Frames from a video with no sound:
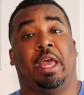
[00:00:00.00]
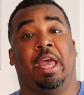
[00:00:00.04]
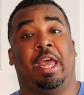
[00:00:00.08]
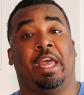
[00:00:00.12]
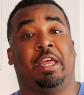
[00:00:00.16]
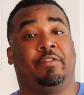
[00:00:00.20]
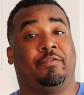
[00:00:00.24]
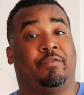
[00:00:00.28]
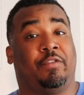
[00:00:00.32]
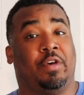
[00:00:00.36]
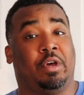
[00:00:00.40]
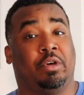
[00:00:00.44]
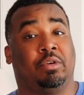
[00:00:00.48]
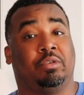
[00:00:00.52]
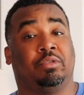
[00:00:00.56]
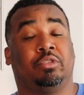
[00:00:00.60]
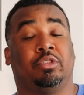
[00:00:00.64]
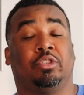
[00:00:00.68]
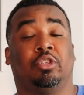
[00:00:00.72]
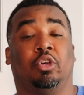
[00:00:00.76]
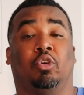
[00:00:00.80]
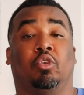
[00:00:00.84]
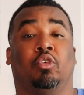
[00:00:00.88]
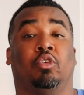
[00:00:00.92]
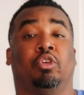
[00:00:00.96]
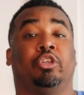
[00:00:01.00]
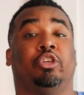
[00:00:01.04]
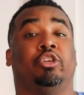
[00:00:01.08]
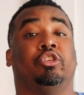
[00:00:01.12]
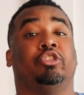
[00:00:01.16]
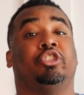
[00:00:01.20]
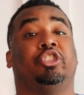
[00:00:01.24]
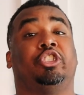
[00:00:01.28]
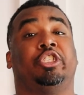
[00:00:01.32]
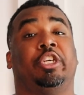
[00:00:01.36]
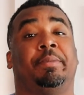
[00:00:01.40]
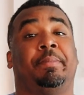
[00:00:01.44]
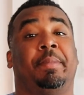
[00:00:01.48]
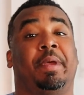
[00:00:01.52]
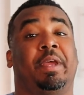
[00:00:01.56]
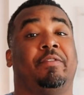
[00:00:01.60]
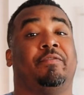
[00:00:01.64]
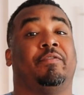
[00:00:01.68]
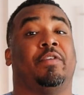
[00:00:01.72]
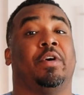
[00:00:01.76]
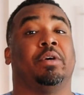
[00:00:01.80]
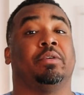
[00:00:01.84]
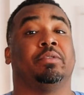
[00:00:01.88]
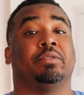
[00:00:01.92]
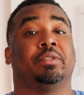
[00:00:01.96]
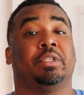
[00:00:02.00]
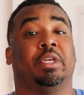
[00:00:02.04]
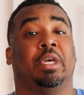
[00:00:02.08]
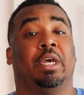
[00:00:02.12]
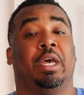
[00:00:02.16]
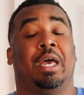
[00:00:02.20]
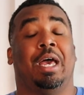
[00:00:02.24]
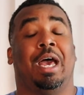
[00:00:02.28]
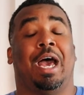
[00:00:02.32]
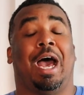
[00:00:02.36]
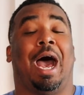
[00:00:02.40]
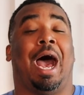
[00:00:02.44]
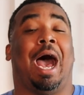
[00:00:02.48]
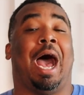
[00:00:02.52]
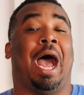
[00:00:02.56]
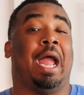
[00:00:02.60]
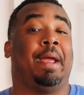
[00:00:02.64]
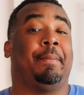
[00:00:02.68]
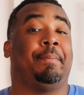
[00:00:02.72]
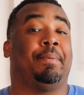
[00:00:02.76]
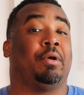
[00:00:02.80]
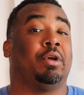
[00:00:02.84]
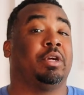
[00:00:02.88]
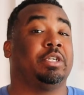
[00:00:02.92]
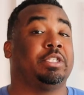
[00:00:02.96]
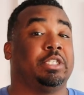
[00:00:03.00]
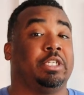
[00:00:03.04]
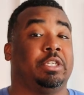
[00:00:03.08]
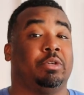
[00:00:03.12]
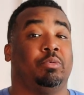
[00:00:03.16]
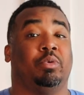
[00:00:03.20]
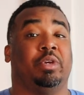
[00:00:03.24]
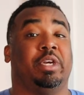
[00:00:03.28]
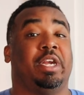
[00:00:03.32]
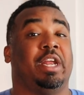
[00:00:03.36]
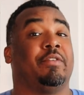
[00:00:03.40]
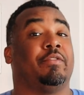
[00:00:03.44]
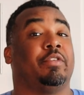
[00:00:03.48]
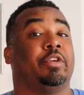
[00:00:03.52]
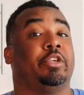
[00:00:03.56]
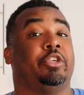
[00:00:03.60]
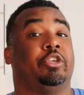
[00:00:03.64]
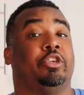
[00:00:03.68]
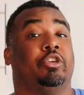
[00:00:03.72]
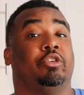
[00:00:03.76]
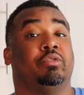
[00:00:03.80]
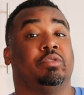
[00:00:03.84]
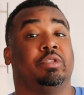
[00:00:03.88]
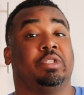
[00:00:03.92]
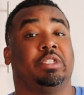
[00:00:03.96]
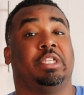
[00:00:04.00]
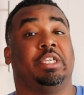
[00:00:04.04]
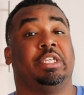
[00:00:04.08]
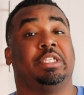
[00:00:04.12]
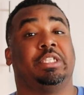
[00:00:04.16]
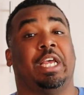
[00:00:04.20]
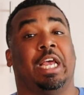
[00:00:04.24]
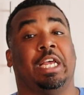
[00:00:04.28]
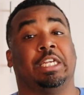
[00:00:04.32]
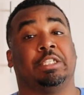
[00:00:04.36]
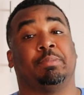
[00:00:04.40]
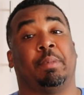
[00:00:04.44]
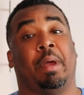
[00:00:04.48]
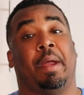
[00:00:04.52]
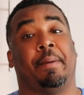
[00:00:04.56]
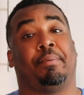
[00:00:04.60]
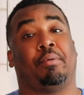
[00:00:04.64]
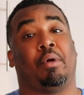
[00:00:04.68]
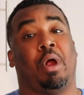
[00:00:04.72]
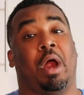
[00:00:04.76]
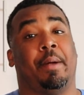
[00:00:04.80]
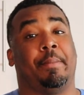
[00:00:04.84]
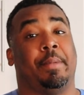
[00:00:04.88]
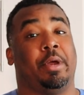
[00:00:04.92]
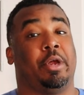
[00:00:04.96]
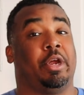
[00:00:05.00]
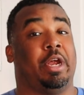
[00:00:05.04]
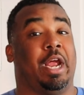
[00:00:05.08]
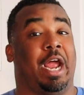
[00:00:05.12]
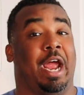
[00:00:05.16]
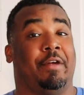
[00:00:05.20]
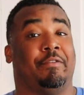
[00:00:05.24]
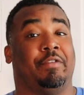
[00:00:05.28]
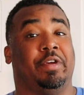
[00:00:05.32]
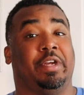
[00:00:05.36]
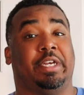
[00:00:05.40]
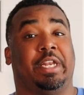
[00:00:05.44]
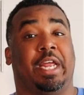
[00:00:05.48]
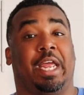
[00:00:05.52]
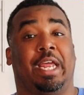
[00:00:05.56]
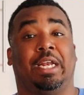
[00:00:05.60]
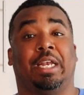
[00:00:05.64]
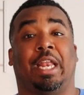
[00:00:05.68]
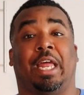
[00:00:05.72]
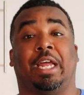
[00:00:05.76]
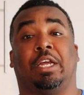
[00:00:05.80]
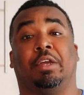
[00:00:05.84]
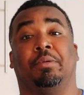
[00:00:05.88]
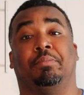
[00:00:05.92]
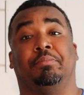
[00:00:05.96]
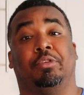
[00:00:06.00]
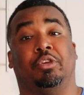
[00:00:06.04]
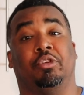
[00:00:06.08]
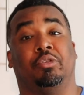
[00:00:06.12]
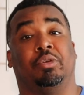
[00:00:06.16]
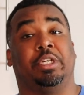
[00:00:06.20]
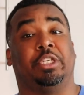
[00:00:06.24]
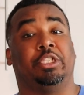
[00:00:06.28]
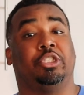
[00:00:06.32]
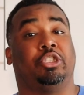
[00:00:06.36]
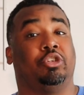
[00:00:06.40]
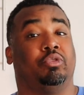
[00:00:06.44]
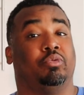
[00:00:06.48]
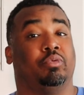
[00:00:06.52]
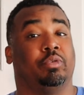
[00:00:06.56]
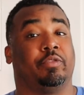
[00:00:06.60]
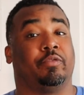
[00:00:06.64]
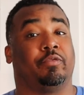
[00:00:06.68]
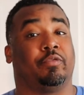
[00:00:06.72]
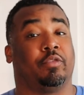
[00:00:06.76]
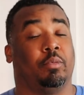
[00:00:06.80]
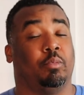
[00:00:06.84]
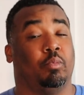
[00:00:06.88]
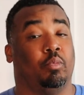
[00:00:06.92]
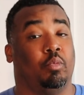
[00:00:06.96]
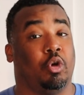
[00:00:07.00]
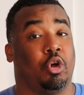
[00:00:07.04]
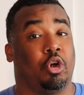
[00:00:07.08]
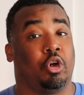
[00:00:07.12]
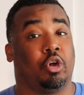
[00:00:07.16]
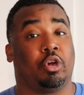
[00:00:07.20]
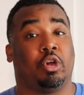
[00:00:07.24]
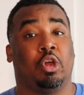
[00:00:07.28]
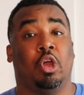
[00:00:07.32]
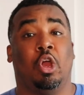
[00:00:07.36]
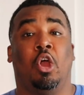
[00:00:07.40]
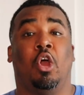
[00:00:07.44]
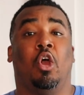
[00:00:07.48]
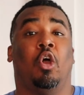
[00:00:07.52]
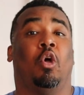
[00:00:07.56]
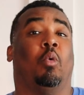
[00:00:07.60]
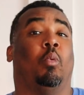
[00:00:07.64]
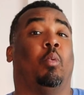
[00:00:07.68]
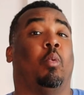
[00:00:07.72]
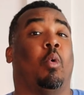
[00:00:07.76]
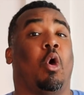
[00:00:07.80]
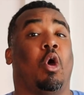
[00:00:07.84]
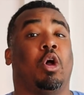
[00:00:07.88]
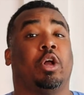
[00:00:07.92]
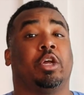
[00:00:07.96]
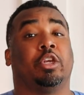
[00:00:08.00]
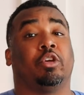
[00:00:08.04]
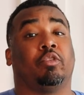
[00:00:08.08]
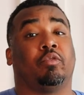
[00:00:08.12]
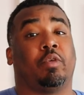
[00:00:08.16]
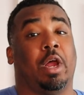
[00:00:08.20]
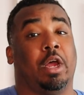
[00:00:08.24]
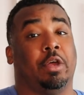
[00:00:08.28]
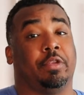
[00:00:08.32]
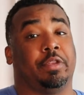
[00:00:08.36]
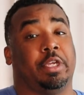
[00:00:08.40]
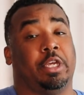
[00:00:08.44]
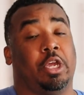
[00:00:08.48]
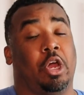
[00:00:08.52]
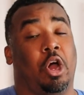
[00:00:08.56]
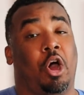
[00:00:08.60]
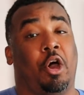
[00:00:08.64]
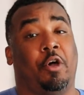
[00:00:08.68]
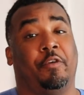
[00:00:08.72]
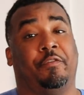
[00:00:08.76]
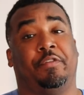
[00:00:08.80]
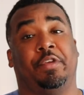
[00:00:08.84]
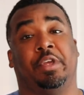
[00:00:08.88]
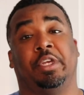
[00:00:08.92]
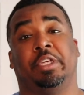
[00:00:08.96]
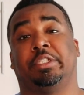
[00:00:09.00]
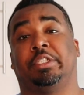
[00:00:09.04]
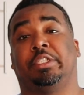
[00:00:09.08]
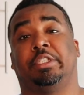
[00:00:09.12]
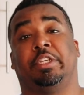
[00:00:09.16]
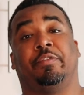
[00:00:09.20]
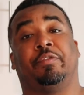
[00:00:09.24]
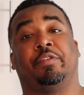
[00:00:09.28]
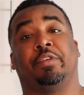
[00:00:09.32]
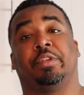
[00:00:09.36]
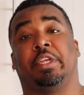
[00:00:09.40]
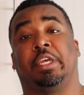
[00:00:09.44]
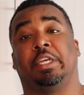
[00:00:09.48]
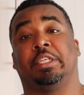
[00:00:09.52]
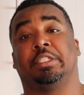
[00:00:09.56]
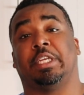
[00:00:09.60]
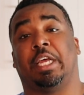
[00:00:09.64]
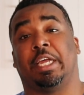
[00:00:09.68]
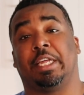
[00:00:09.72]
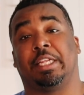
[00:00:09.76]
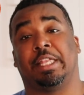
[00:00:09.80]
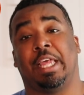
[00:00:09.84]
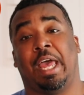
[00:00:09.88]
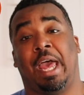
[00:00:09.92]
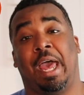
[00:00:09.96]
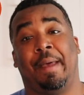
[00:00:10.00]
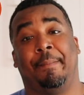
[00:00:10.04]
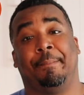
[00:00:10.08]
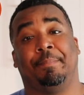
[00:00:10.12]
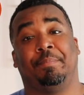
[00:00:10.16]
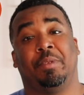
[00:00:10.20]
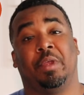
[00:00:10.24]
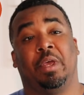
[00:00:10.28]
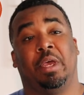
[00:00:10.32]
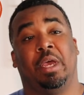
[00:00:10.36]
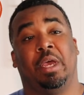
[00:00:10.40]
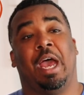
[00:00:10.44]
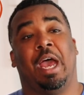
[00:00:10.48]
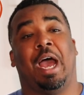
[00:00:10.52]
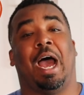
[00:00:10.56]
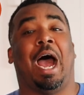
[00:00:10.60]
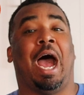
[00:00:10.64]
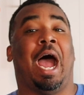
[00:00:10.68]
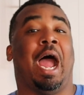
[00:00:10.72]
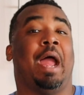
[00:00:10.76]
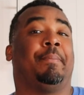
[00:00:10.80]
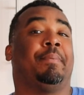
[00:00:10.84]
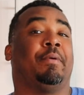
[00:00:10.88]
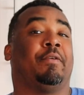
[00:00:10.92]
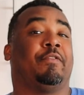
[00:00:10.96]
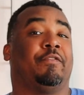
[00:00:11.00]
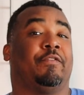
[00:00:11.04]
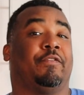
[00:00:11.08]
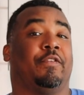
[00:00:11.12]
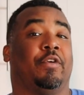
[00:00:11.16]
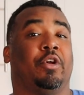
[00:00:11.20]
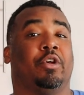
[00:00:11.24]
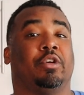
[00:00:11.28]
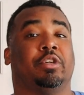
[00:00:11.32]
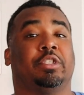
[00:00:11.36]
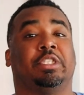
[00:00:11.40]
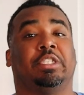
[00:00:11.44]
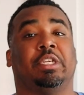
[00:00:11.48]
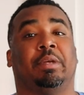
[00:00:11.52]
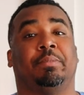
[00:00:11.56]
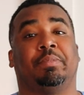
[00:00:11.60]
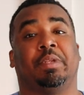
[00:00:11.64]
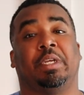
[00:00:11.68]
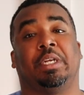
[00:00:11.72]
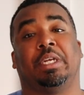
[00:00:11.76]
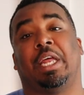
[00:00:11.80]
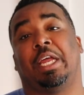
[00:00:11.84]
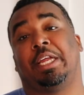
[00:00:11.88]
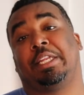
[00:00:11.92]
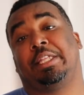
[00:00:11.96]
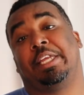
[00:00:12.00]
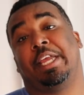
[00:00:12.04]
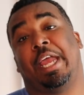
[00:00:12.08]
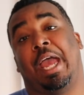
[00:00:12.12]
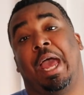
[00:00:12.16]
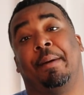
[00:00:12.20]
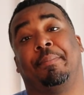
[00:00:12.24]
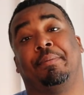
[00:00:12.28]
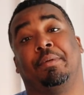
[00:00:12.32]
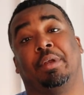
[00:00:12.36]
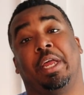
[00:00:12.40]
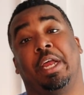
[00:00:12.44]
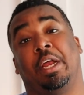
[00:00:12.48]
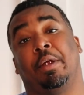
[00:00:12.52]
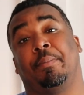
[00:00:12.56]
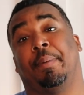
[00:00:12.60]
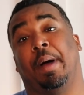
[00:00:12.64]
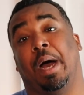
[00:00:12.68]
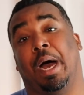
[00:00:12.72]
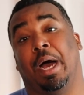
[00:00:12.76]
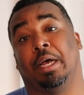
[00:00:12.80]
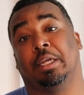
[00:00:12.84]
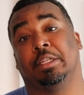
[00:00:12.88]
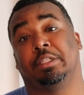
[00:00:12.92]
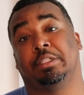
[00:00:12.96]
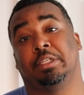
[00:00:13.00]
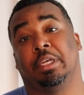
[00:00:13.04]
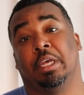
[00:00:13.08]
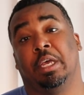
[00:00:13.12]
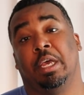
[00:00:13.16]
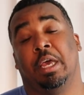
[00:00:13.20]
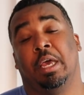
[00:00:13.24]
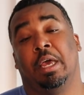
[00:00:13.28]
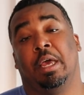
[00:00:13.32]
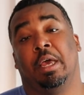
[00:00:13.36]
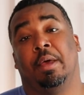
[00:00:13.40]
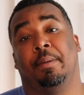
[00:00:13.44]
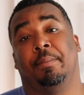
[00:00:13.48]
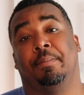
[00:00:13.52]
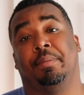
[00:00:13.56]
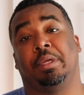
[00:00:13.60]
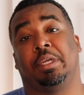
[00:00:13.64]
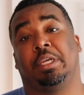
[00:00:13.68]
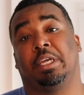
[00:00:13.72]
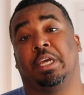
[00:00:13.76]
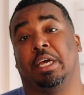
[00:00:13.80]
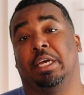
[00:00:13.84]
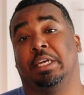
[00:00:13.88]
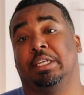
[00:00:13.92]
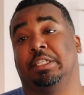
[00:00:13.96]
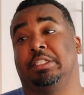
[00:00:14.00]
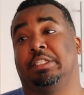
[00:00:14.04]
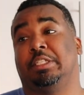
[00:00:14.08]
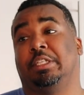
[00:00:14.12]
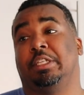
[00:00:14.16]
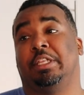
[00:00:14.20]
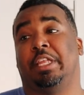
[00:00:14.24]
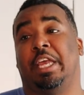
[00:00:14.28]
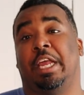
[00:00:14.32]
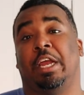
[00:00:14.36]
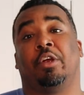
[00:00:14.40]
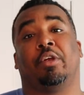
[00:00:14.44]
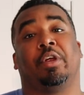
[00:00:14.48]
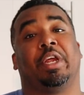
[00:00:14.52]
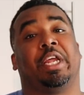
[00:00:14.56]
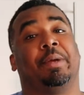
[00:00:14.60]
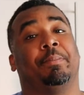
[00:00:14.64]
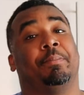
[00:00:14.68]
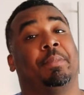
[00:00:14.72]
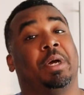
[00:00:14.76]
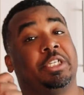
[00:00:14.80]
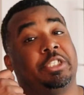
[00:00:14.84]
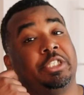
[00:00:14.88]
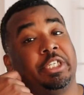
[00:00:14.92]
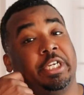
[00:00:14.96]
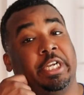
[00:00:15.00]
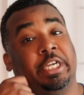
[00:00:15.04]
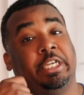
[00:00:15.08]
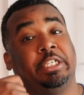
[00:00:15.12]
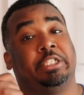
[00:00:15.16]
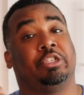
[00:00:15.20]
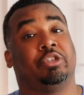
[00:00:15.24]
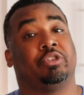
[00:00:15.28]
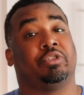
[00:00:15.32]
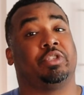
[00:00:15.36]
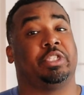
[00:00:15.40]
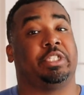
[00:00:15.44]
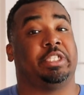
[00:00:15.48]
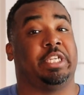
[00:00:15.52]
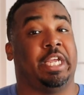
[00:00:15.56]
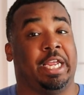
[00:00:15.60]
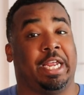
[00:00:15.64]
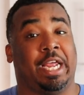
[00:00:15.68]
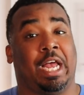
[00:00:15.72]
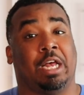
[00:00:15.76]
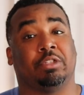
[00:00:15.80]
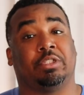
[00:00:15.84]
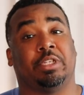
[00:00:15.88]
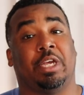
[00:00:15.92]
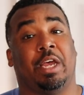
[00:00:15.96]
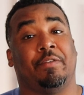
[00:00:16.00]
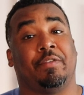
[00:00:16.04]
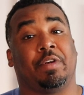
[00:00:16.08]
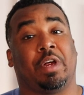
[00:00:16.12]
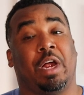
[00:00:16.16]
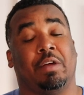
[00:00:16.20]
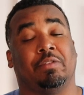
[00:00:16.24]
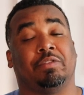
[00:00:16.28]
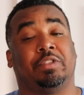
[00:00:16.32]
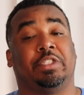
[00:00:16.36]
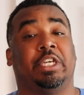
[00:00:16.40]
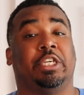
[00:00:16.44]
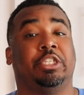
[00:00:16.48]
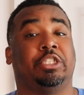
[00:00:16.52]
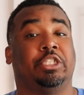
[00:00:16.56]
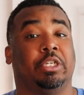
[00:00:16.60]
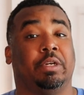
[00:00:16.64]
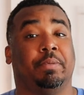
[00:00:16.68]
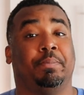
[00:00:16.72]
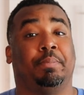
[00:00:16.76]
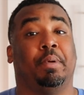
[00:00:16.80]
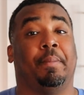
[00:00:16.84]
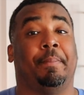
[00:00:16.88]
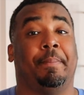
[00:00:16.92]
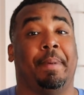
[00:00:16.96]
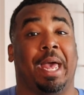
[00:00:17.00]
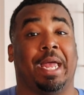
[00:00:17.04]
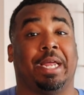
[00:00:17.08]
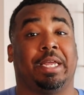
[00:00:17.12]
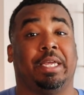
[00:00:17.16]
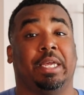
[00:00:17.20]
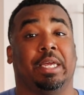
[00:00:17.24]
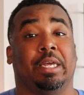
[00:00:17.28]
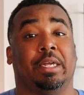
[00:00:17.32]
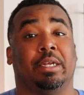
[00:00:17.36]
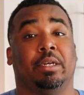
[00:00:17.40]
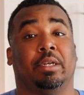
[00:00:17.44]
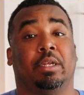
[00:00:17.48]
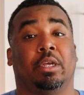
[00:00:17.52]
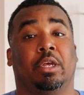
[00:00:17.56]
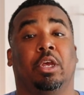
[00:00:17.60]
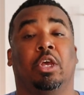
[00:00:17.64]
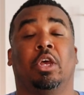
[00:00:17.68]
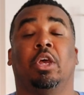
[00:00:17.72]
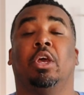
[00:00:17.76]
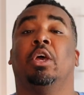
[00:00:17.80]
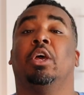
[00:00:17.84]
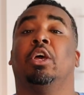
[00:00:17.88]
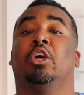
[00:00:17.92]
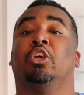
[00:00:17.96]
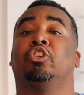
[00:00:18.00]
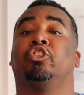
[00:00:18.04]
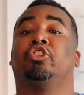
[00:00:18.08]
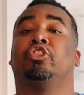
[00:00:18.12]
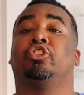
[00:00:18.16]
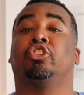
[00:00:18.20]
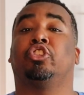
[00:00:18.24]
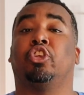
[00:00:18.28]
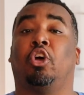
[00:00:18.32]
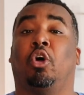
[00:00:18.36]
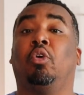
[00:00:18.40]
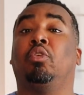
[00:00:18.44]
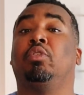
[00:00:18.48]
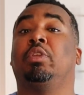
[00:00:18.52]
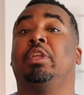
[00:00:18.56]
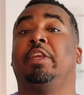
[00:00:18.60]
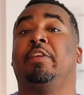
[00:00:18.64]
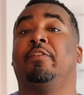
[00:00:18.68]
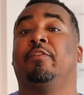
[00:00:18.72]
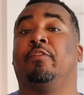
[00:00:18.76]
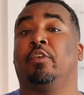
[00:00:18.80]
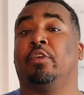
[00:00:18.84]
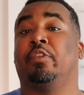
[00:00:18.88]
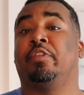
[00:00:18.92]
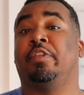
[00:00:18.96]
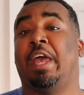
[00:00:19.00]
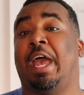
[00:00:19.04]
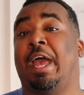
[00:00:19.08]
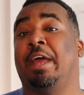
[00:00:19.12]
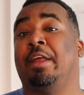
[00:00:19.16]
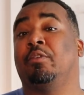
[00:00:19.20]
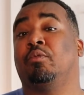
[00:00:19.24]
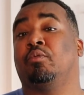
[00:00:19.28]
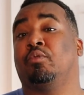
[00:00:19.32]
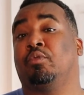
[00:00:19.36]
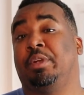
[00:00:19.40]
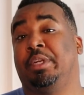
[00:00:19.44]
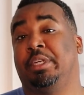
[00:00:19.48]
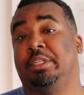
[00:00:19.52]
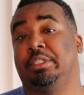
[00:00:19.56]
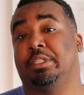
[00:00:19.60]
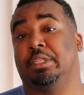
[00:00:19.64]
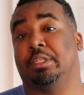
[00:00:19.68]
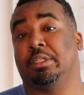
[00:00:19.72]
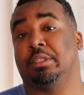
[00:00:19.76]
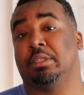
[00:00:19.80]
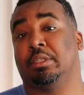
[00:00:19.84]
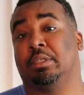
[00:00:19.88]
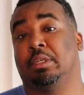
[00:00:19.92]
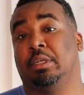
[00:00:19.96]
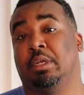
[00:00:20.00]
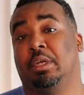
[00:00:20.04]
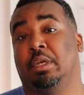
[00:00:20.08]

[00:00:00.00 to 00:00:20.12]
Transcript: headphones or your gym headphones. I personally would never use these as my primary everyday, like commuting to and from work, walking around the office, different things like that. I prefer something like the Apple AirPods because they're much easier to take out to have a conversation and put back in. Solely for that reason.